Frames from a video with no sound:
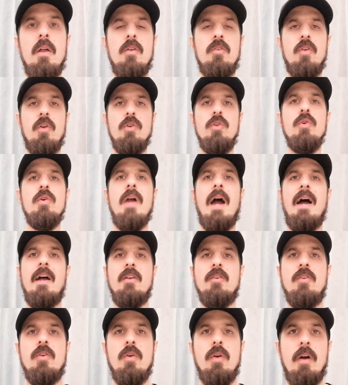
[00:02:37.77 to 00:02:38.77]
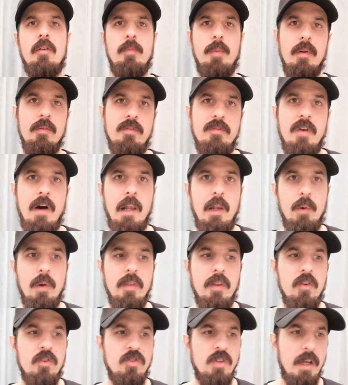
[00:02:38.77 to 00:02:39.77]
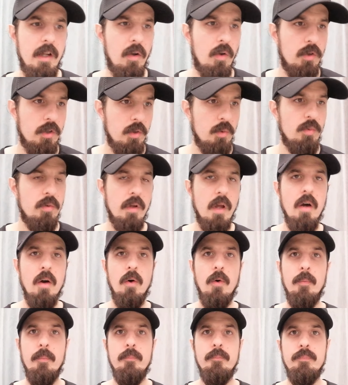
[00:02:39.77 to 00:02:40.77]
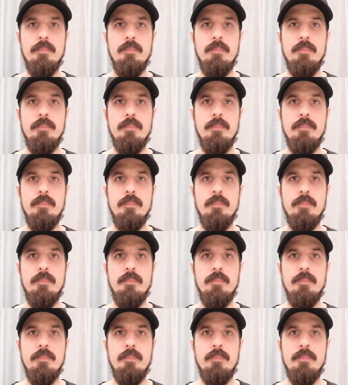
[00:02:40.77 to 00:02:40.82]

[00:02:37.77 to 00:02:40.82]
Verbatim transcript: So you guys who have been following this channel, you know